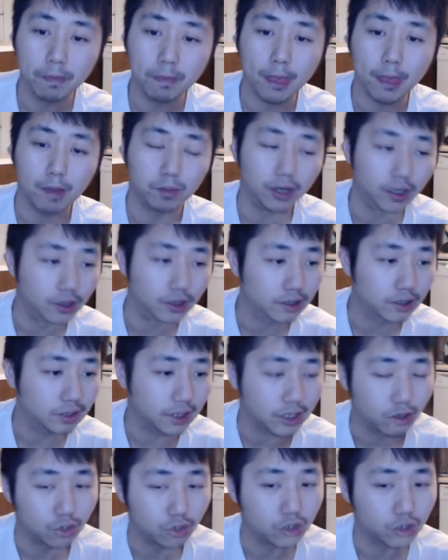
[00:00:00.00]
But it looked like he
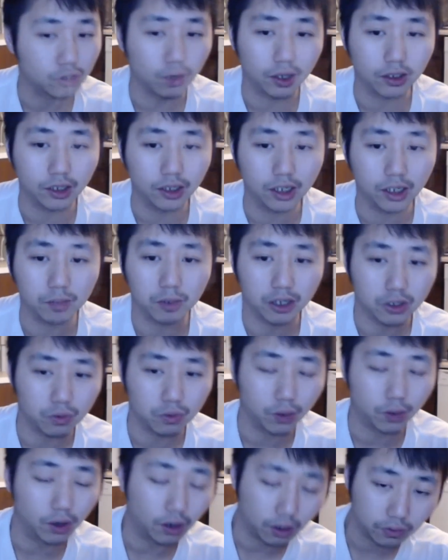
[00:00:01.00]
was struggling because we
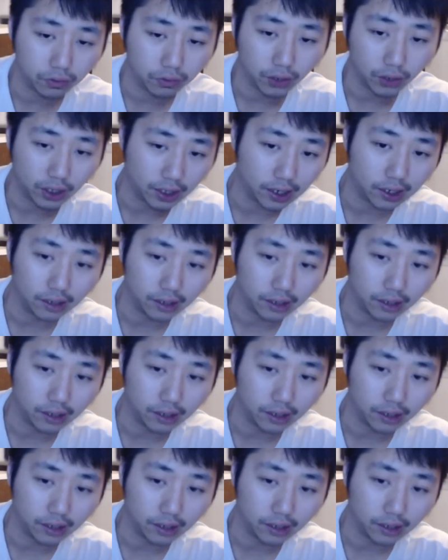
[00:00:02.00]
were all freaking